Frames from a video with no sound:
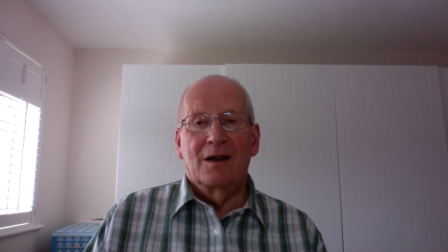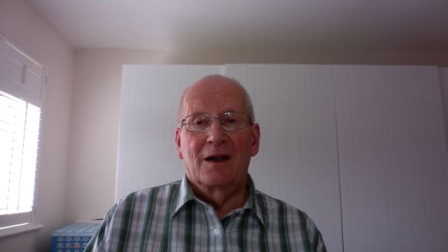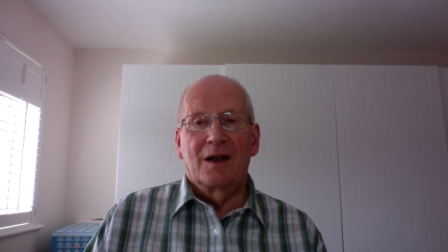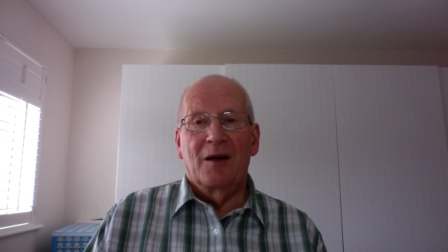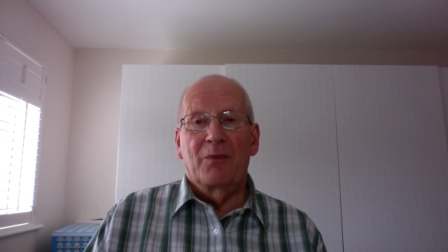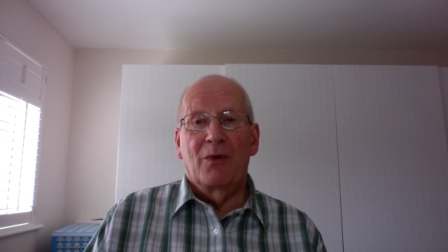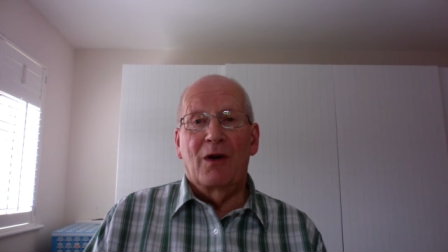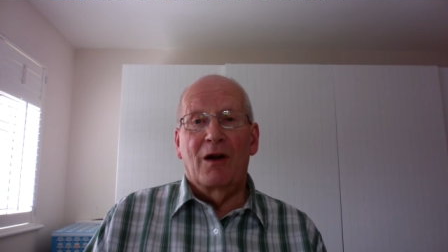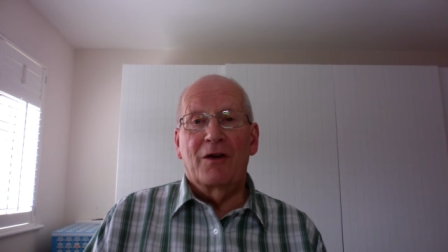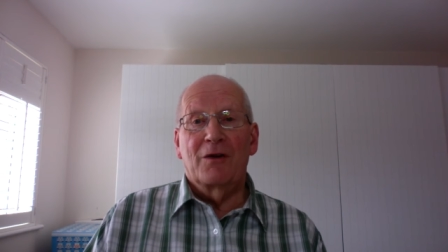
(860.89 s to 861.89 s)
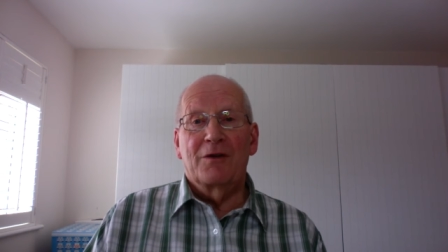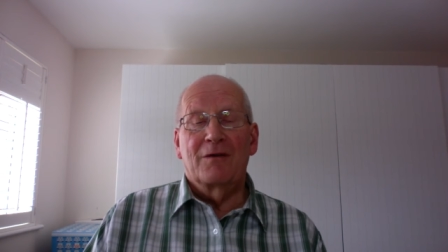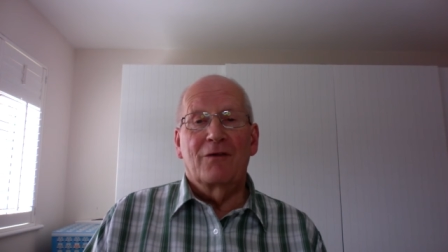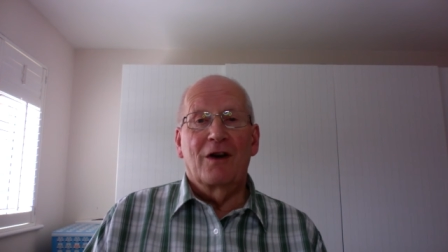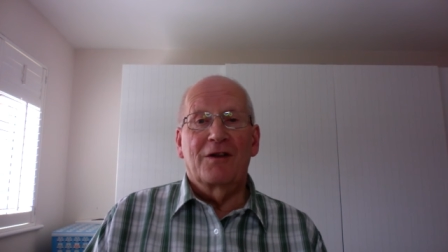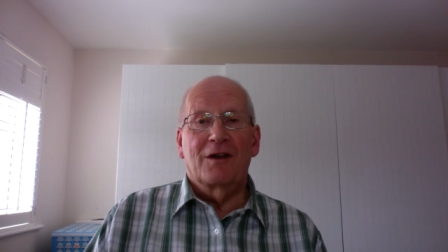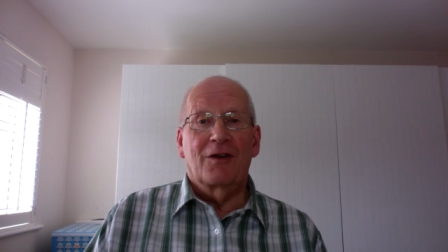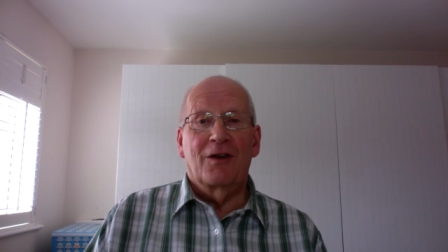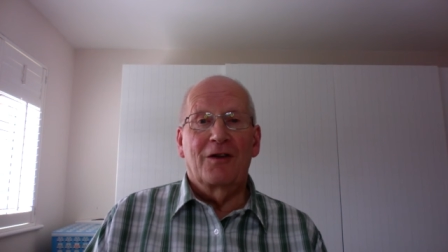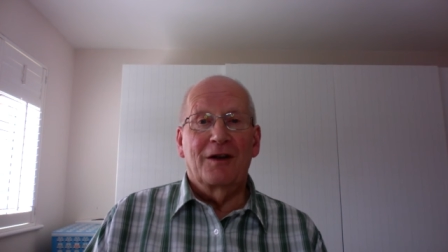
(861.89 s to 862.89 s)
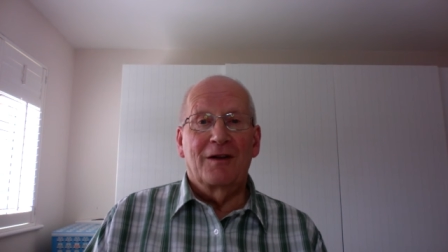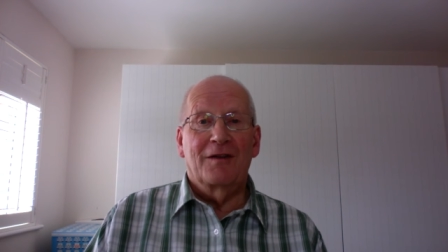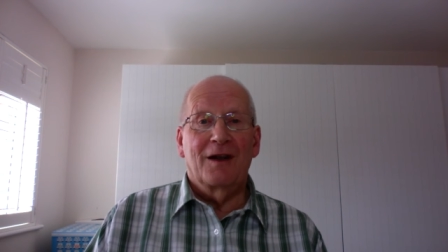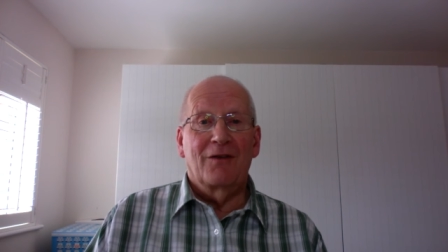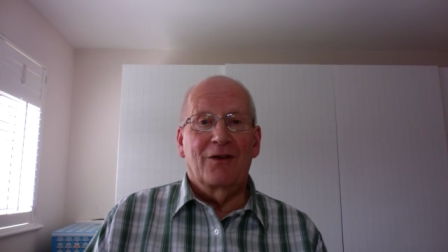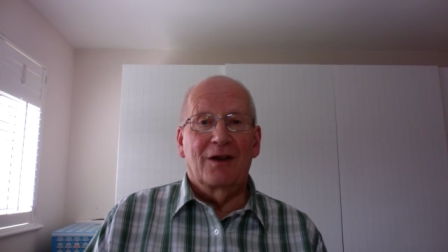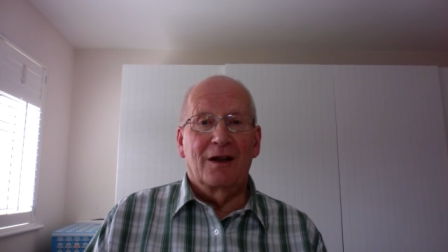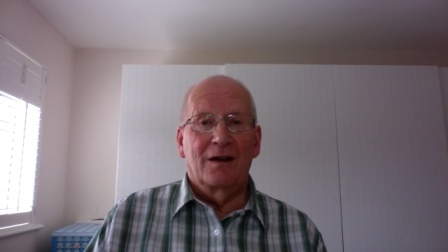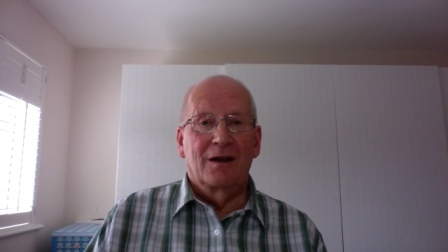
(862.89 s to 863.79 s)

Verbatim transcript: Now, Paul argues in verses 13 to 17